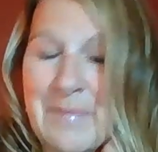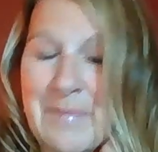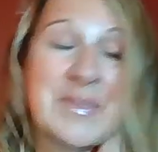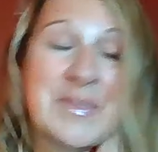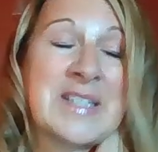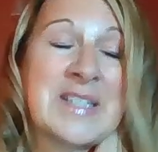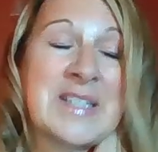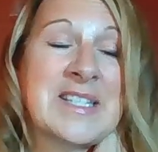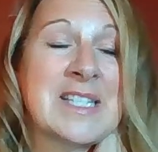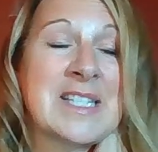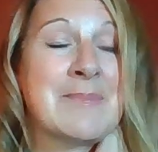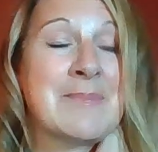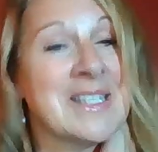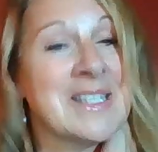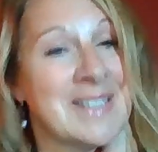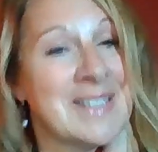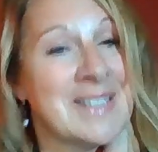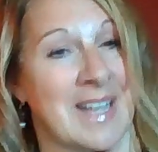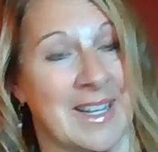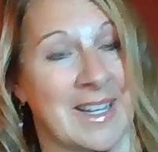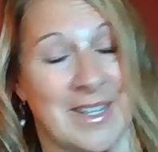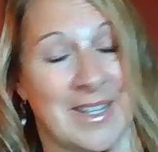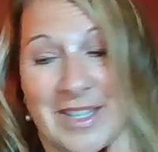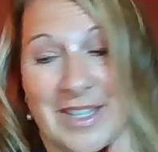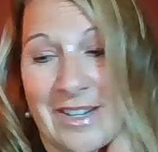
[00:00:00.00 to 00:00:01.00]
This is my
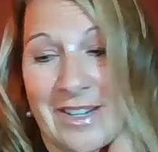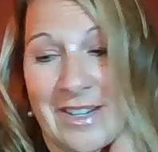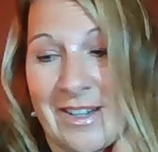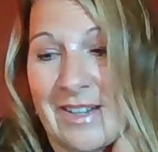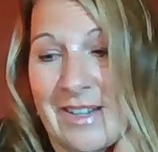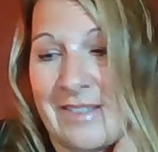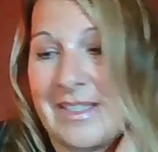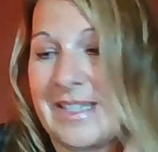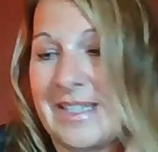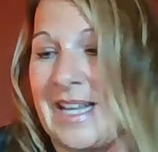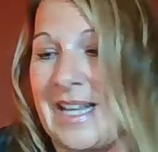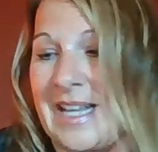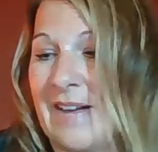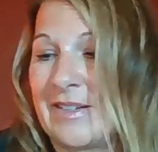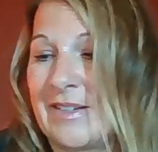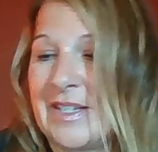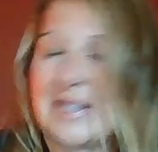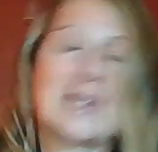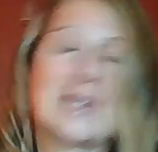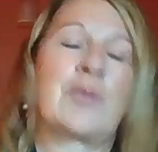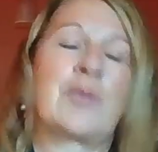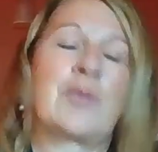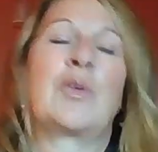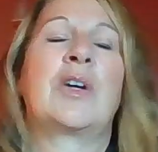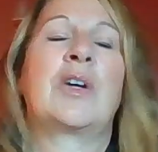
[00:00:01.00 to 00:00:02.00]
second year here at the Downey
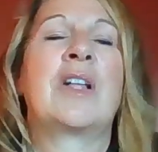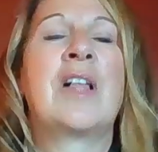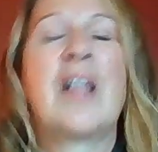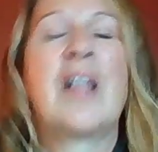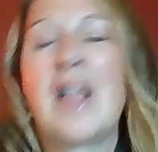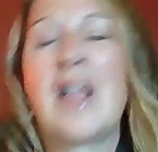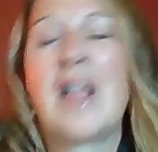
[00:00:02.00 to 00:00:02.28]
School.